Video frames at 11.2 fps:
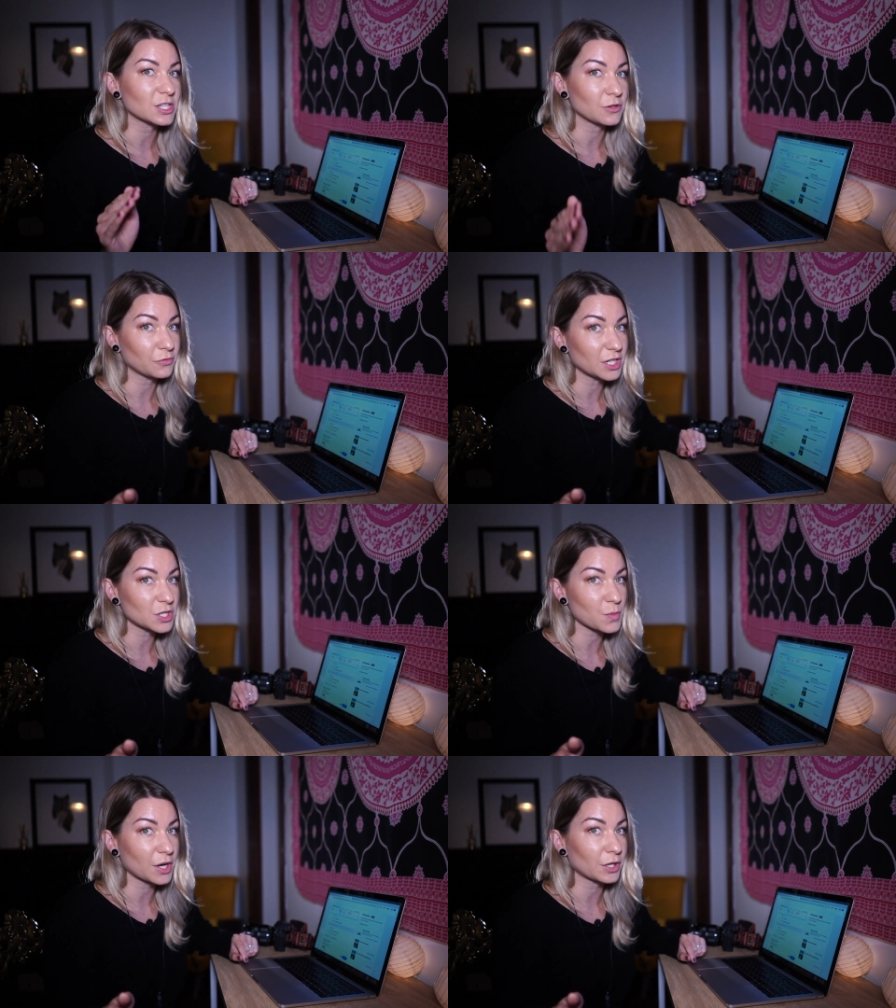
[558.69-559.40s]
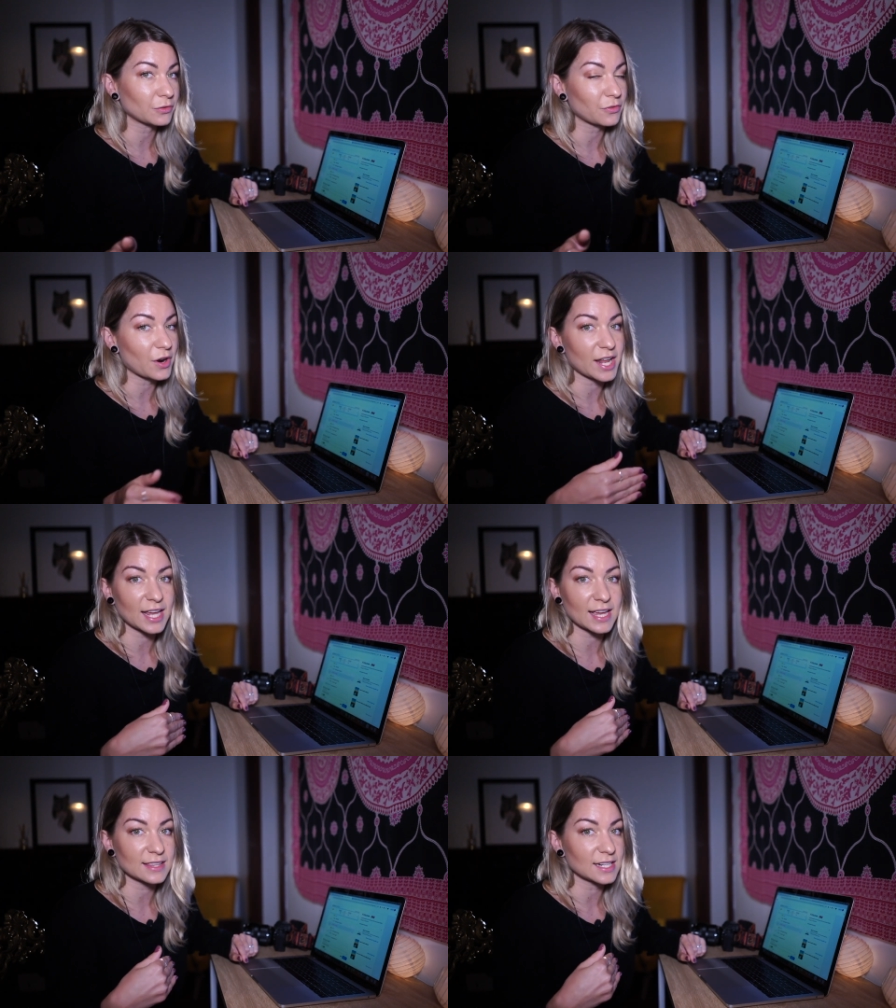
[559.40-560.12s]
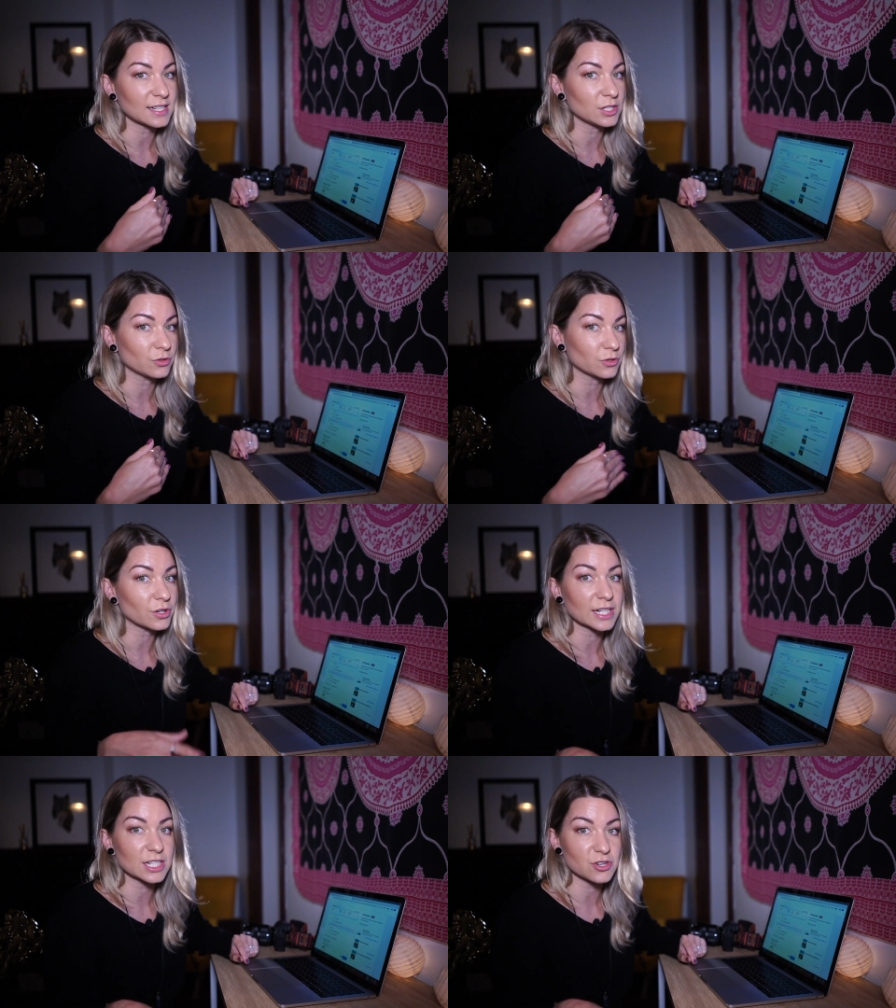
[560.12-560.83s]
So you finish work on Friday and then you're
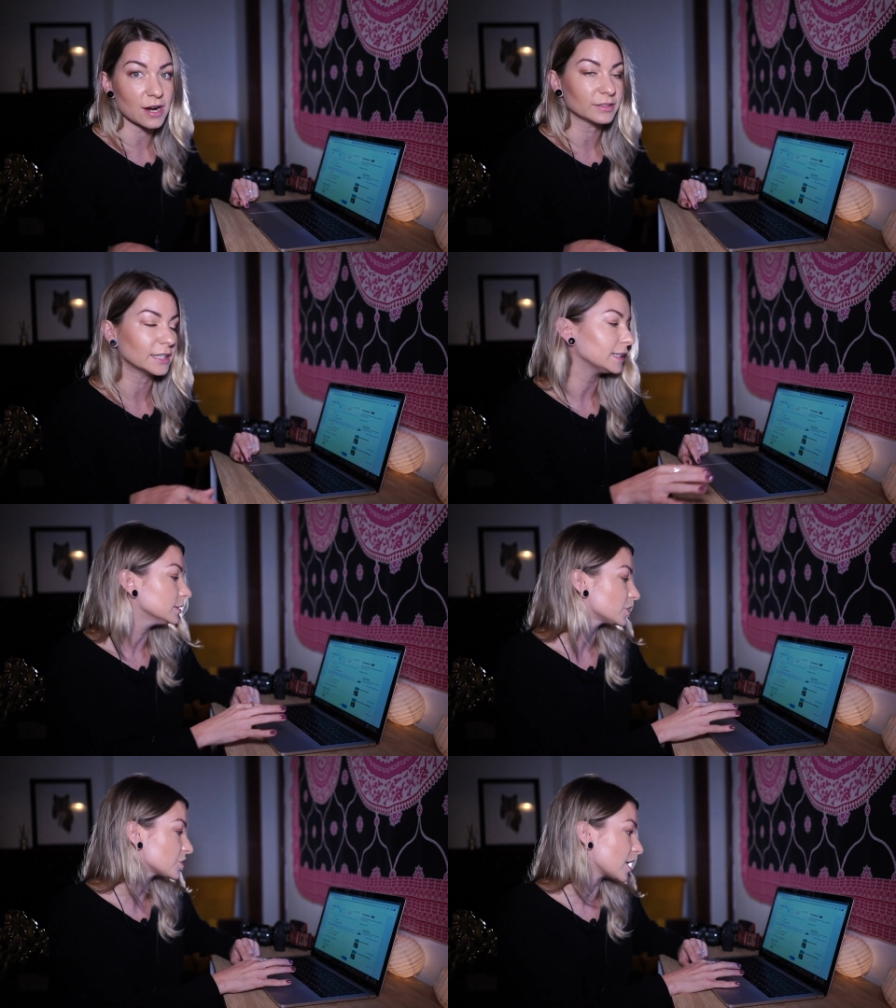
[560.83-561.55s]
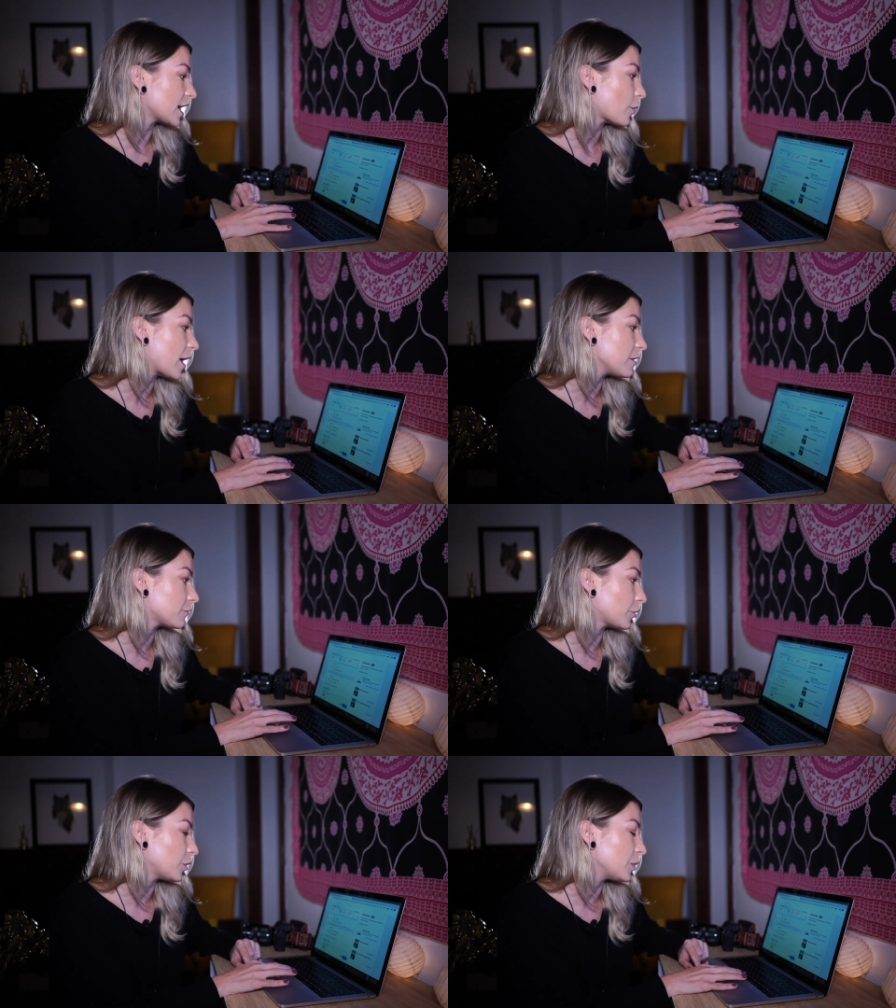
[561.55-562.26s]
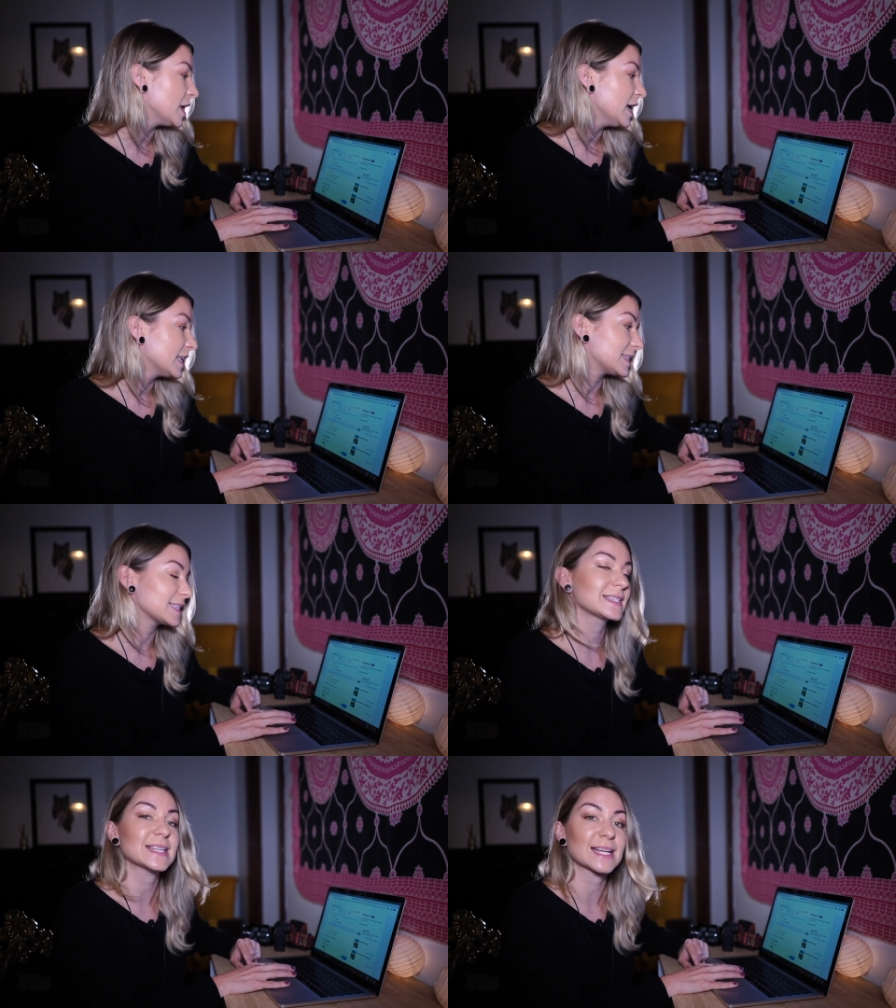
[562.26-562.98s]
already traveling straight away from
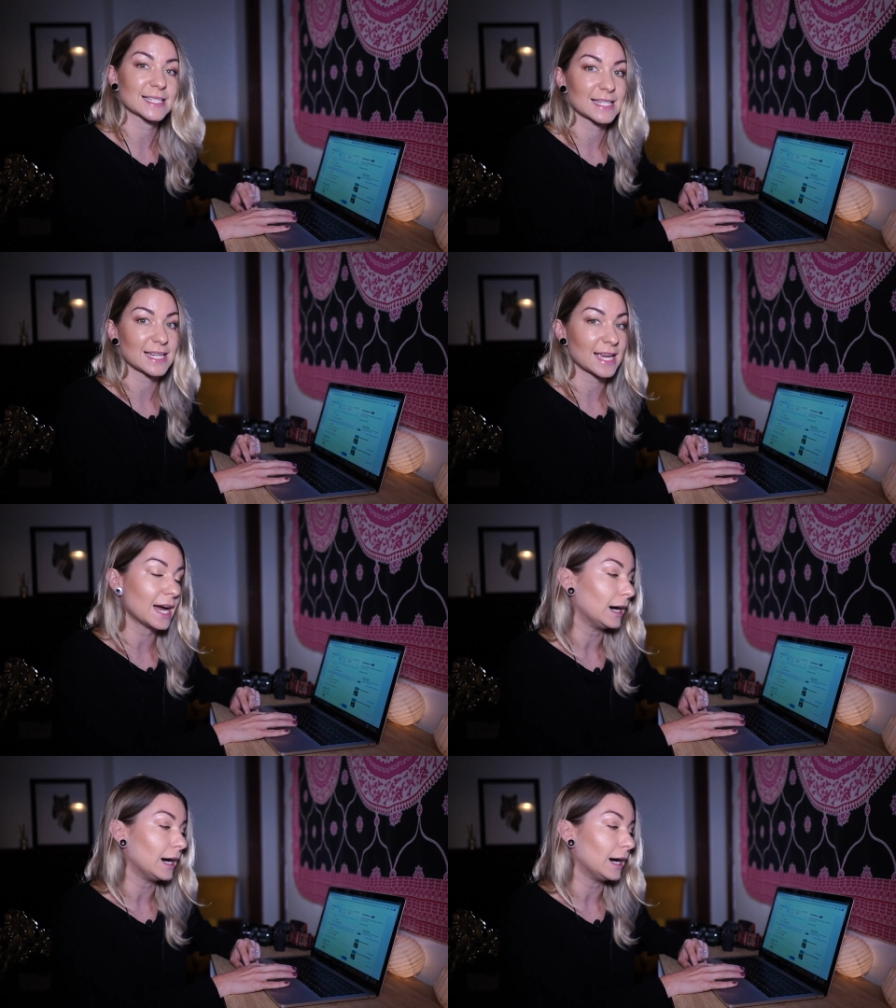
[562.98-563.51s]
the Saturday